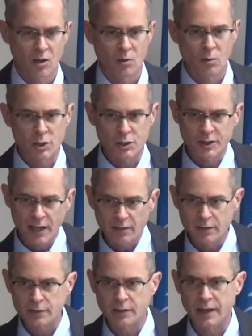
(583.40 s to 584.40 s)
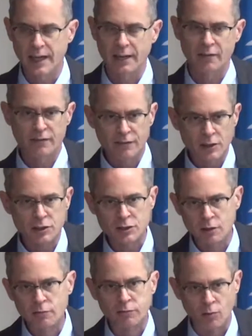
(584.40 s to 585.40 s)
we should never forget, first
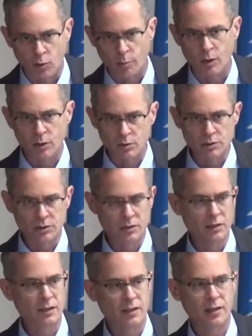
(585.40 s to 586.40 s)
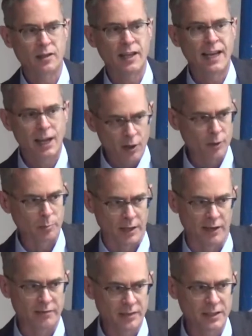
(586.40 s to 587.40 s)
and foremost, the health
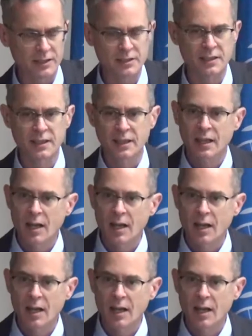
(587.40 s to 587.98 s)
benefits,